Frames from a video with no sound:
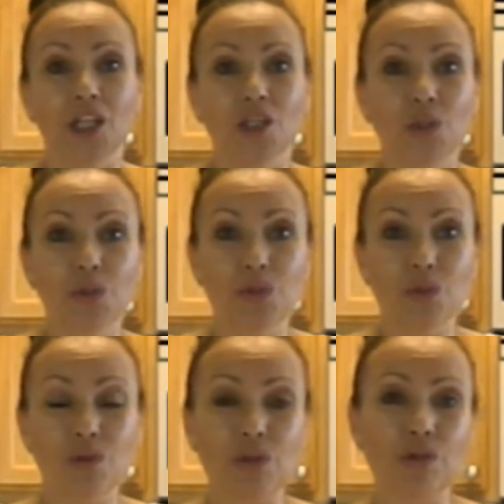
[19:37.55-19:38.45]
you do
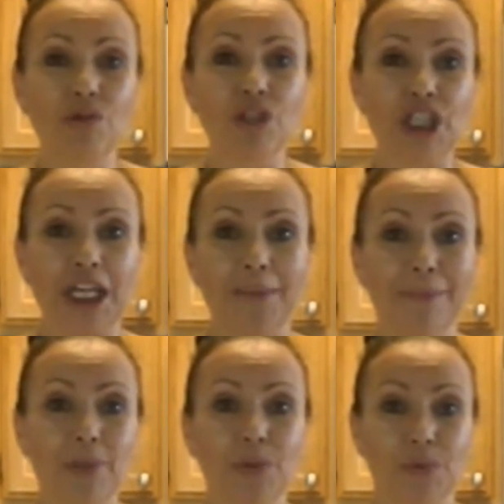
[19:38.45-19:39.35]
2
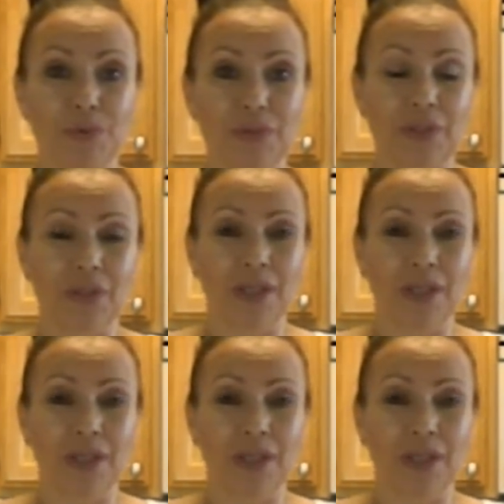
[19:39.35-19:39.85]
shampoos.